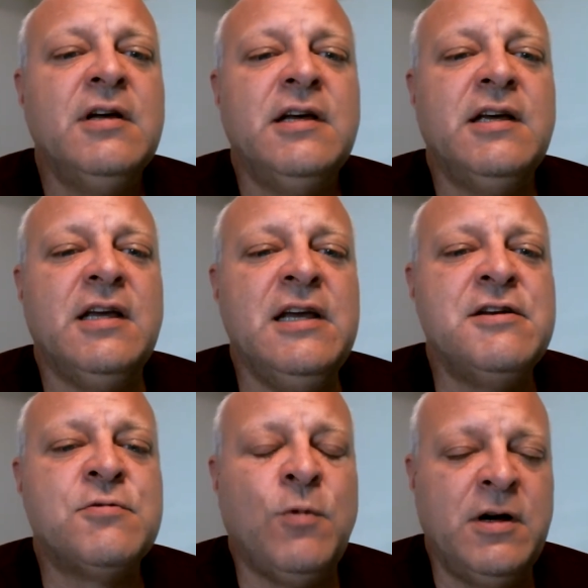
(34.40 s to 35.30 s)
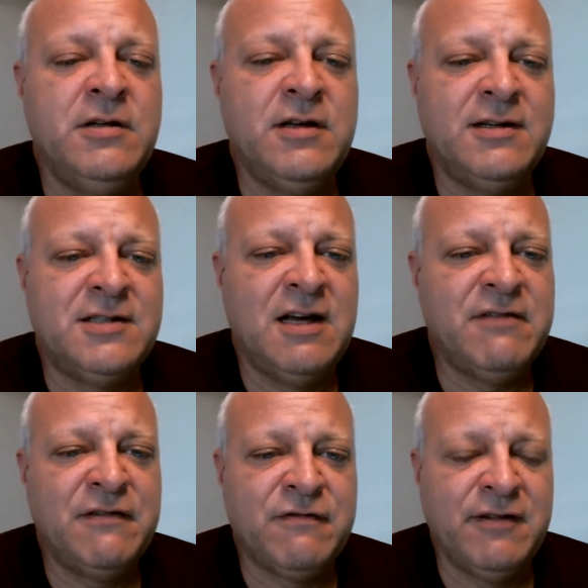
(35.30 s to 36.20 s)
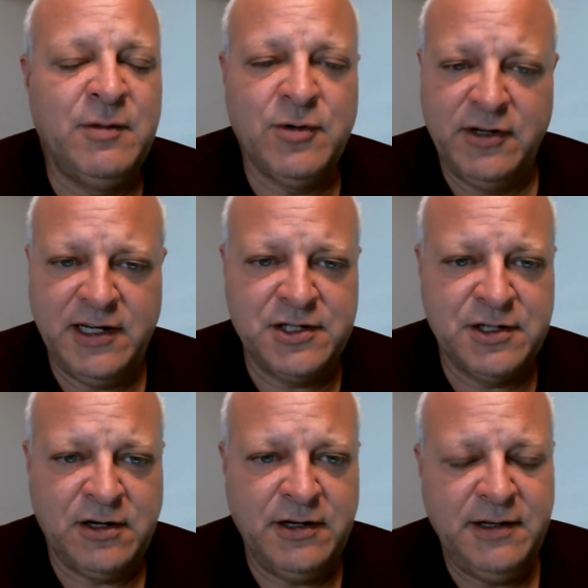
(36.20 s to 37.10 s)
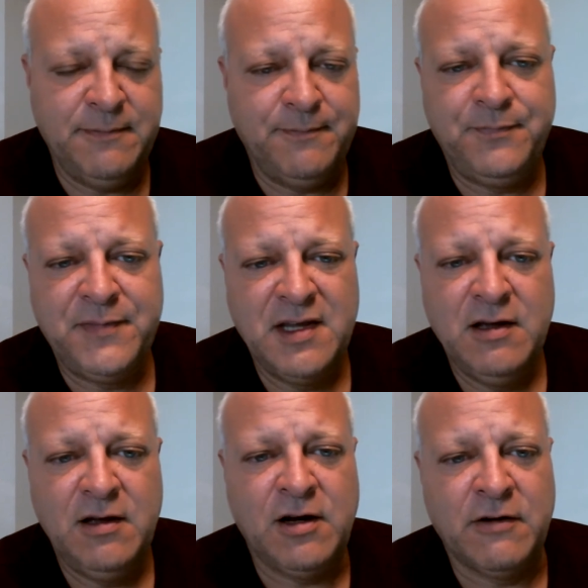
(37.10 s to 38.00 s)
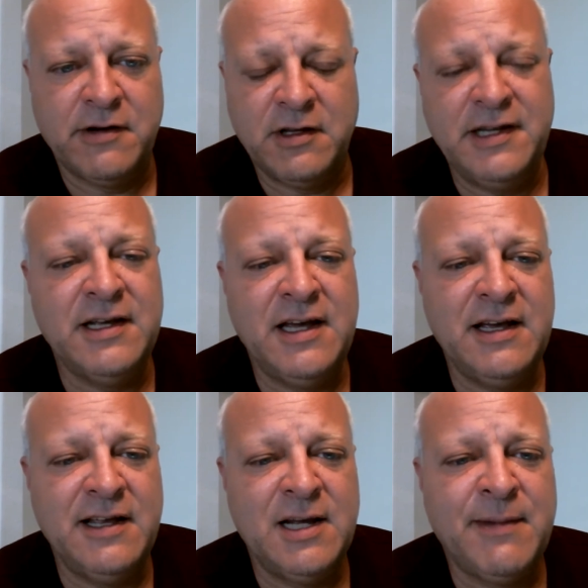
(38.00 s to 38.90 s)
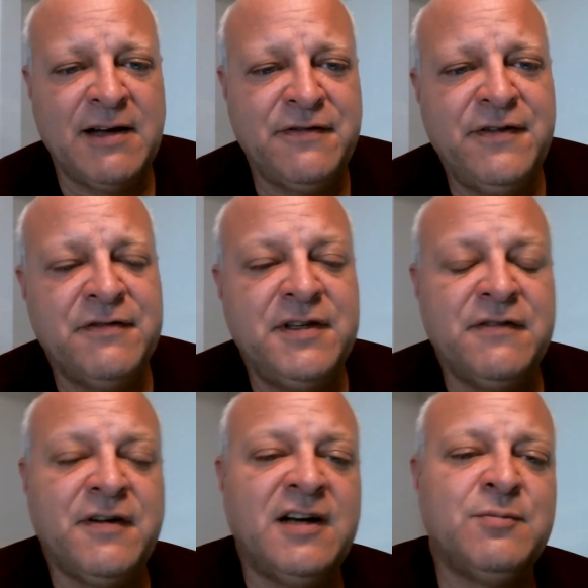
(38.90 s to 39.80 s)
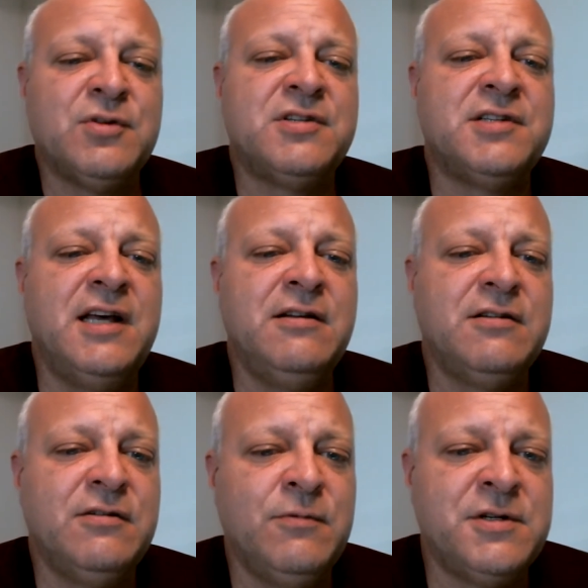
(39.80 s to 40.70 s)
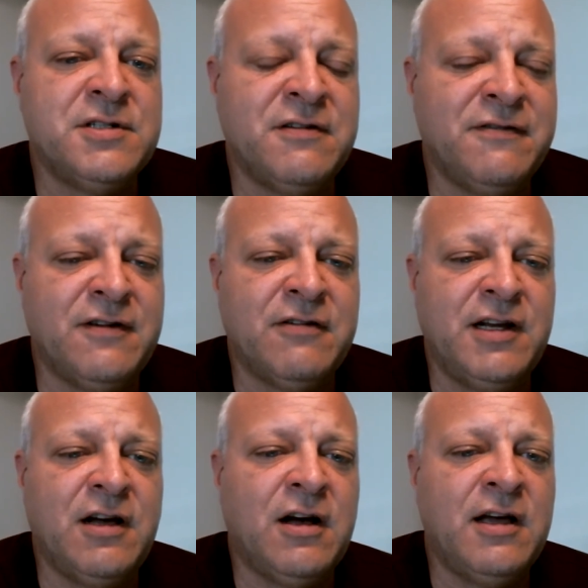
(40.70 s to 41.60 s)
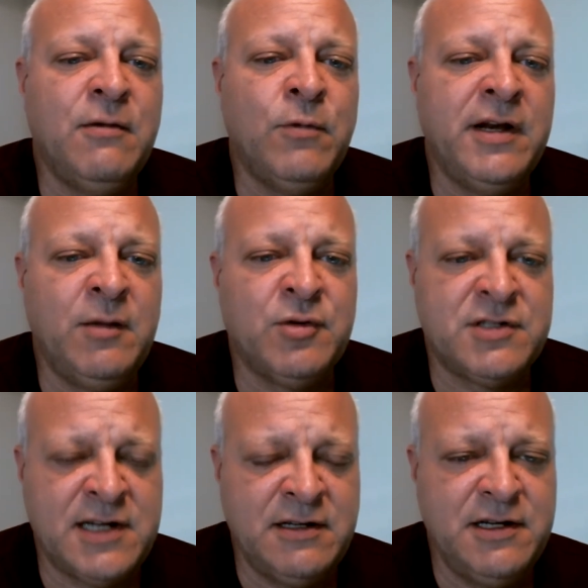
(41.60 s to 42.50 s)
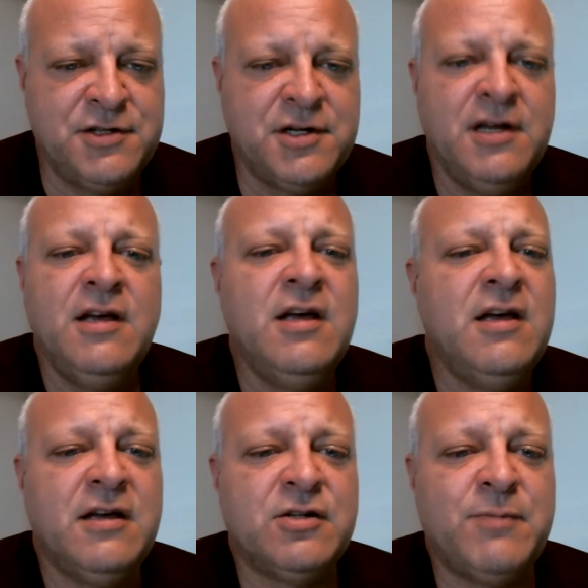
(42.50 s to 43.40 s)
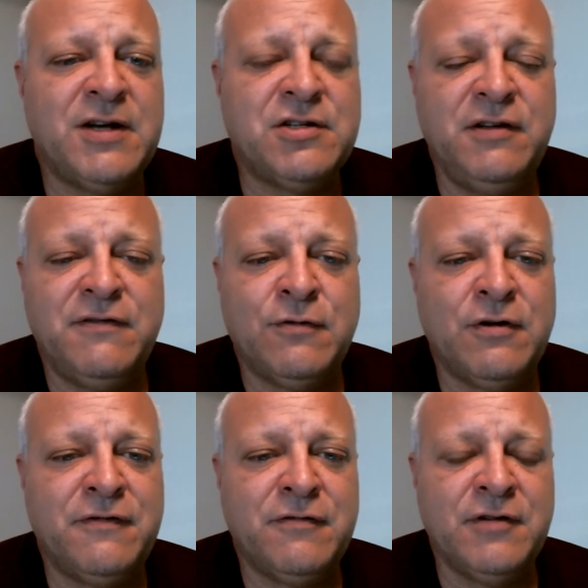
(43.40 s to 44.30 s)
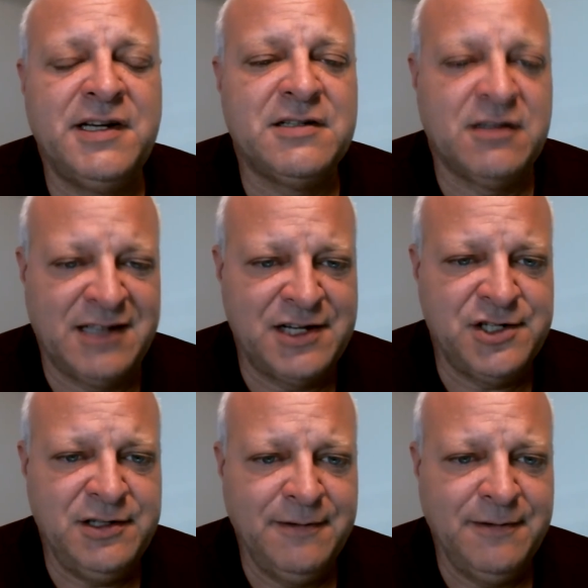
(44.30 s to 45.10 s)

Each one does have a free prediction on it. Currently, they're hitting about 55%, which is a very high winning percentage, especially for a free selection.